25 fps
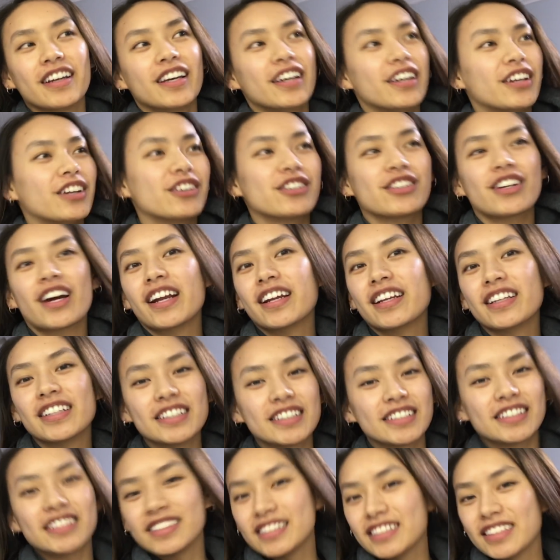you're trying
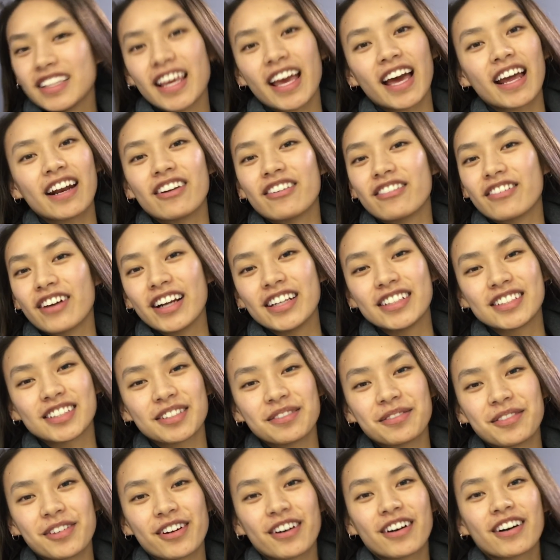to get it right
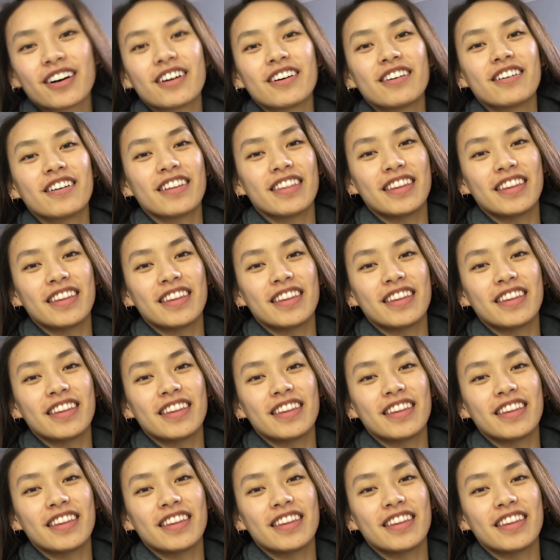tomorrow,